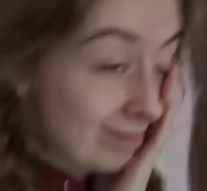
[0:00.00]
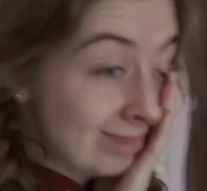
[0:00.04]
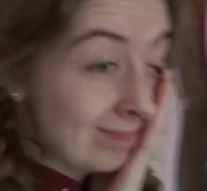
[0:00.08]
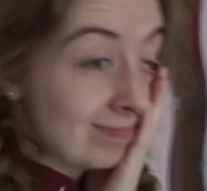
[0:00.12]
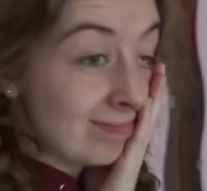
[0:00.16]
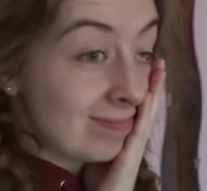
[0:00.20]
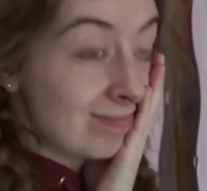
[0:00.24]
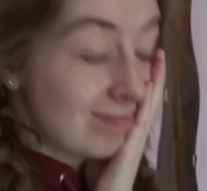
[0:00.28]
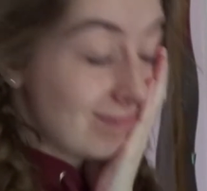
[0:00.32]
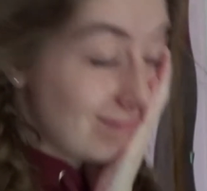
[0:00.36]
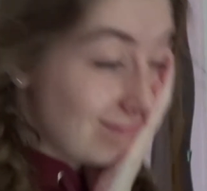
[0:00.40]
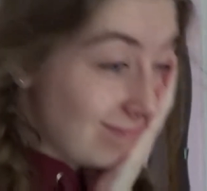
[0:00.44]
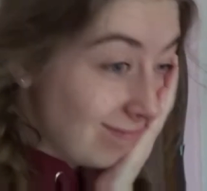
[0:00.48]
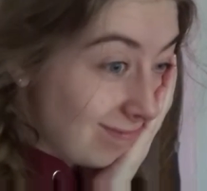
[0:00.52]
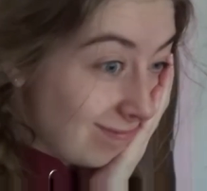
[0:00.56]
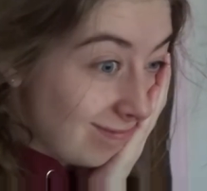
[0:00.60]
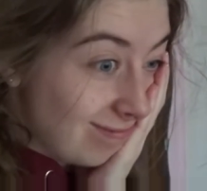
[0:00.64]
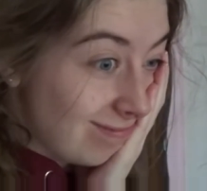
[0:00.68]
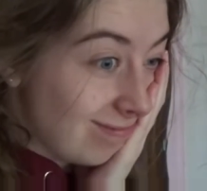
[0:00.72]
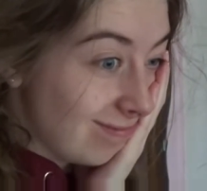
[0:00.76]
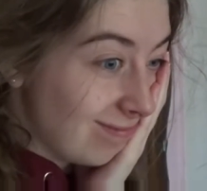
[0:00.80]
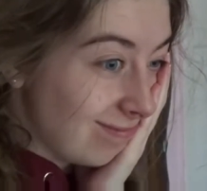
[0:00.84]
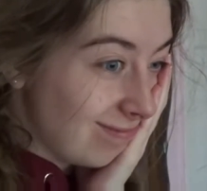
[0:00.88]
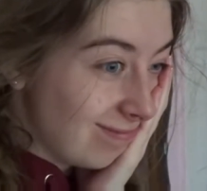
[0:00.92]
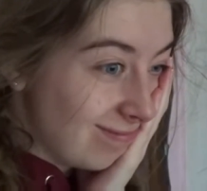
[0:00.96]

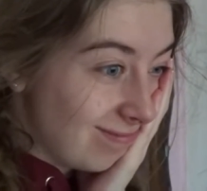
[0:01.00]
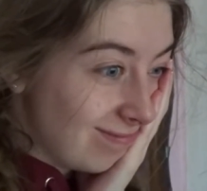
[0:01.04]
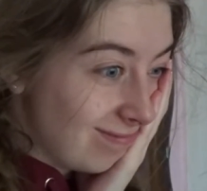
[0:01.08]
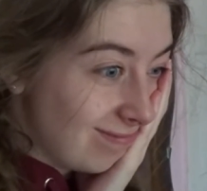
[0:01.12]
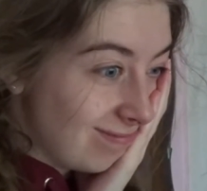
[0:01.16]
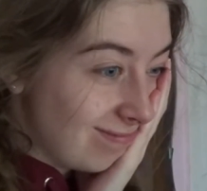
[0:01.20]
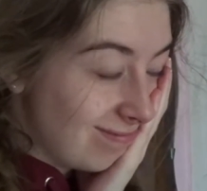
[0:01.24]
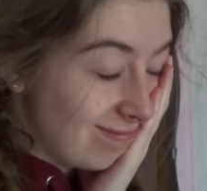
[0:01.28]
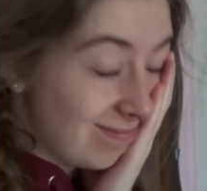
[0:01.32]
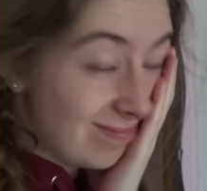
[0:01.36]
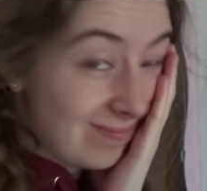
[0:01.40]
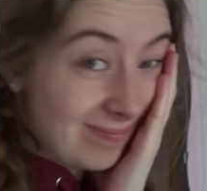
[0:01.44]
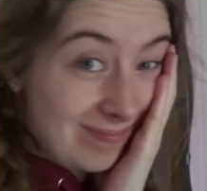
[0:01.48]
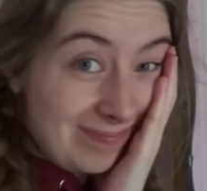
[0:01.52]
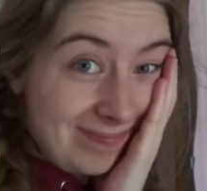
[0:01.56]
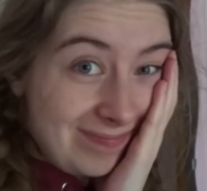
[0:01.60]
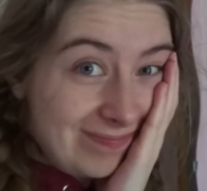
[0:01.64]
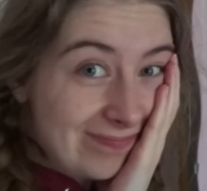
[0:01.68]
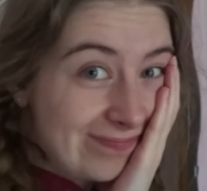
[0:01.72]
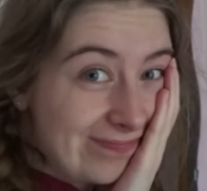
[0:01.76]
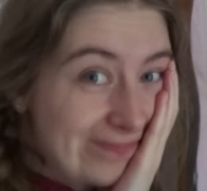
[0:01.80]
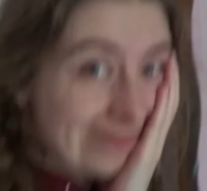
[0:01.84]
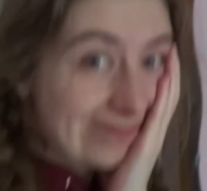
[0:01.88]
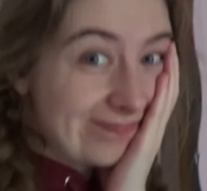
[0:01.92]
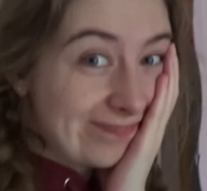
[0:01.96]

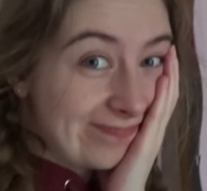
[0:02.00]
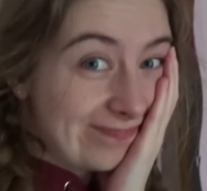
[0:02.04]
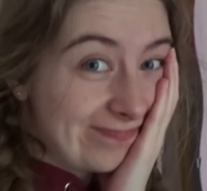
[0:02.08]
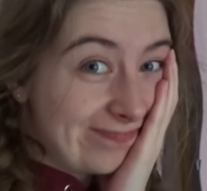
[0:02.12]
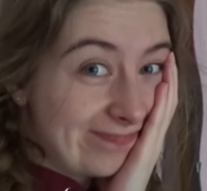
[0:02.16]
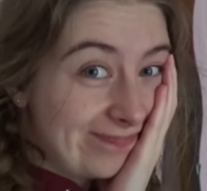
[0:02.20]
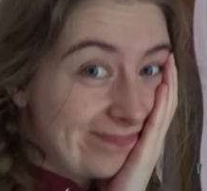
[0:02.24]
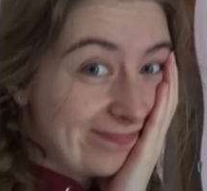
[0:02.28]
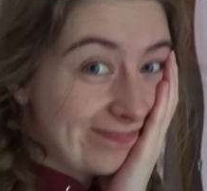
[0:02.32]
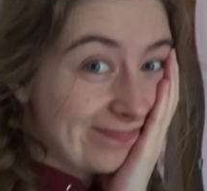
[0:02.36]
[no speech]